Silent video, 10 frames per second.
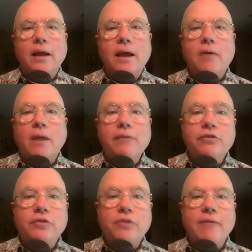And while I was
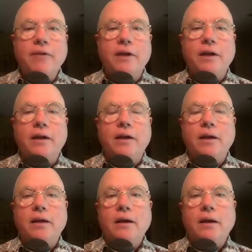traveling,
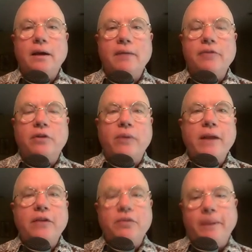it was a great
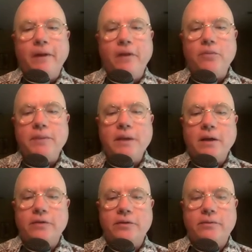experience
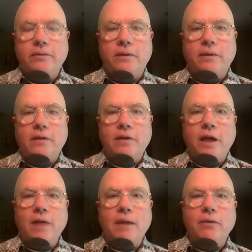because that
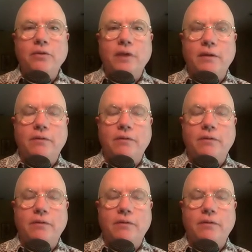time I was